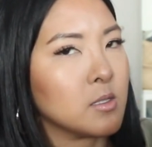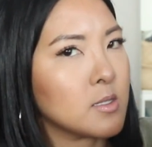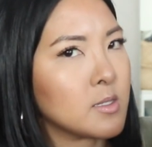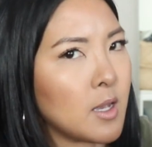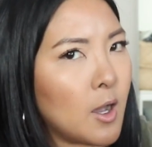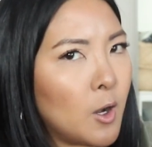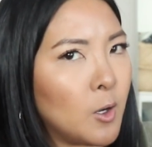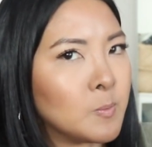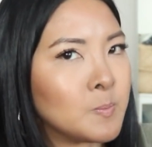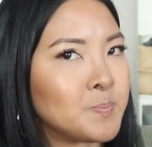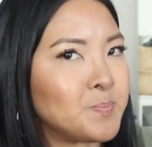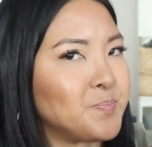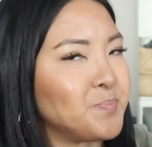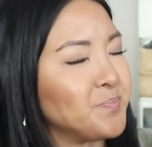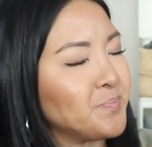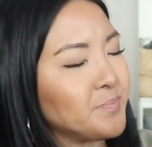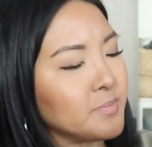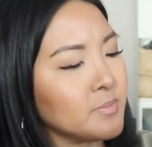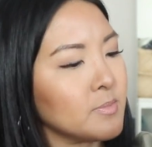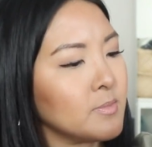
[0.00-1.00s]
So
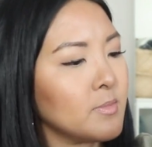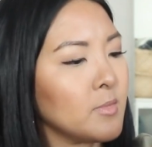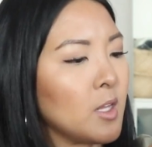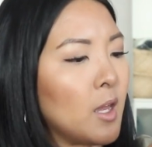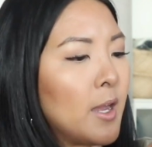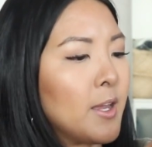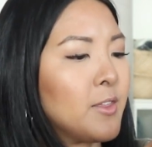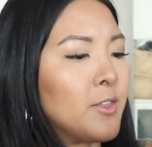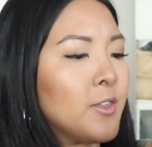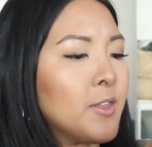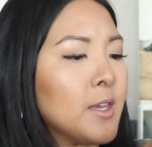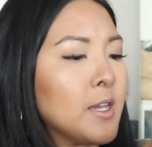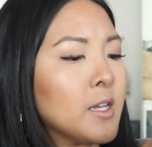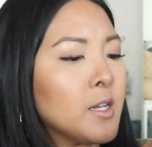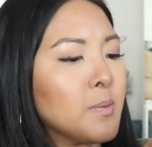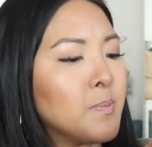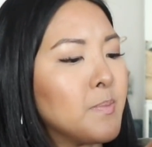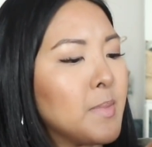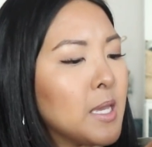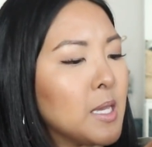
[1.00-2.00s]
I
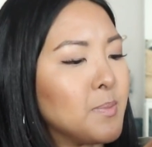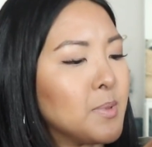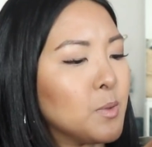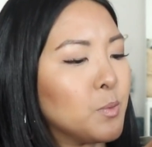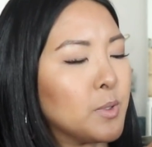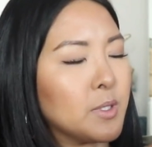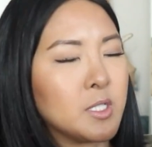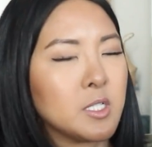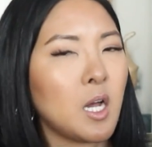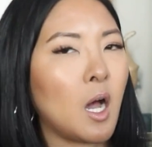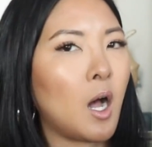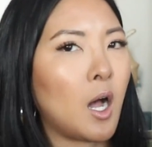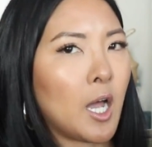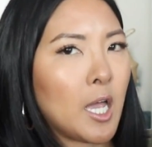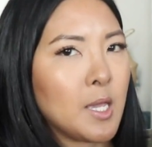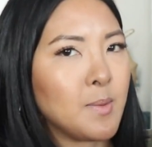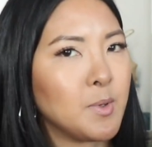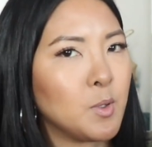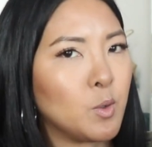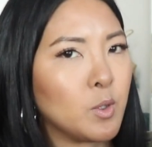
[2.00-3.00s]
think maybe with
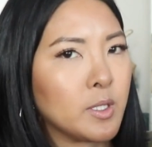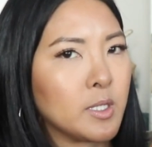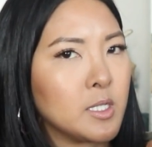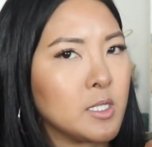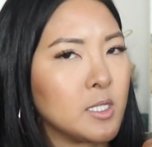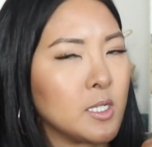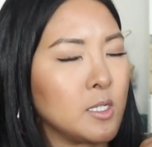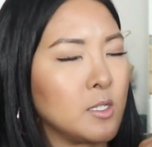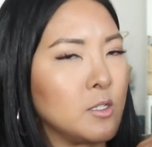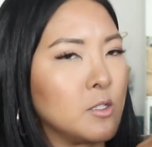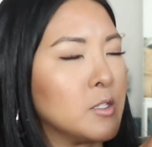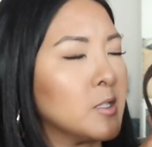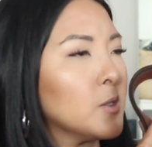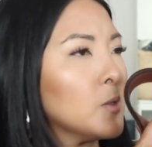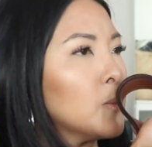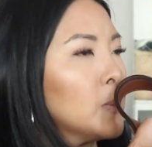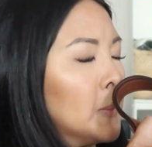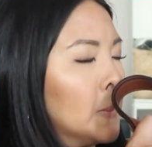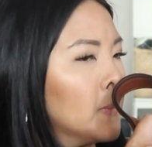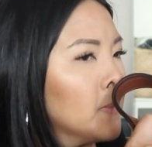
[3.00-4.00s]
time it will continue
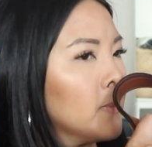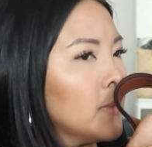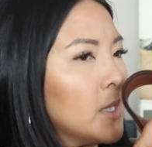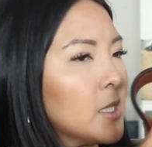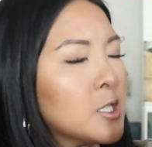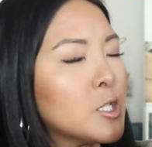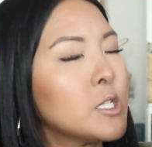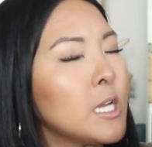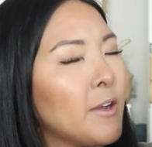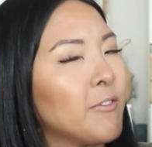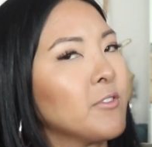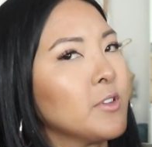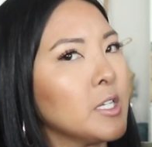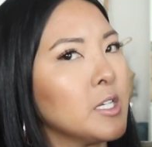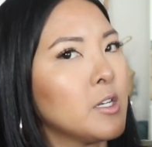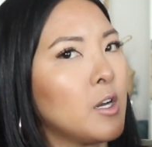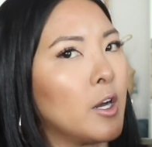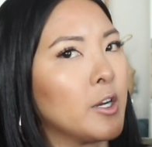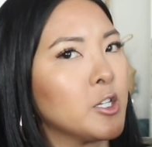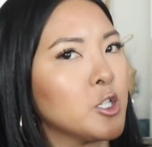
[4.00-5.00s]
to, it's definitely
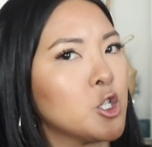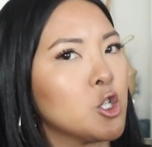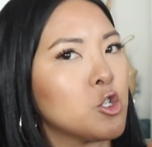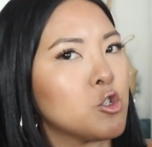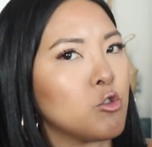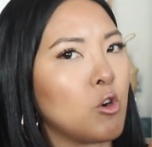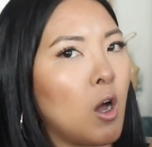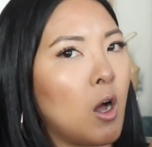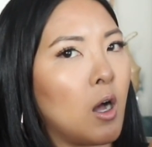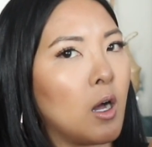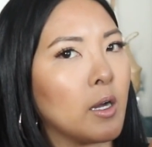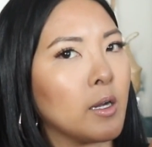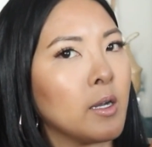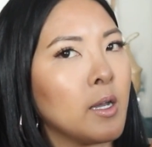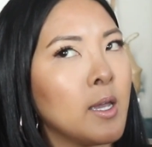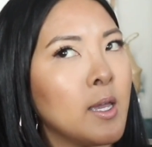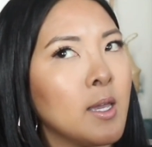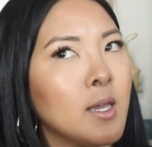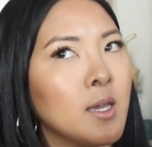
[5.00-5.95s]
not as strong.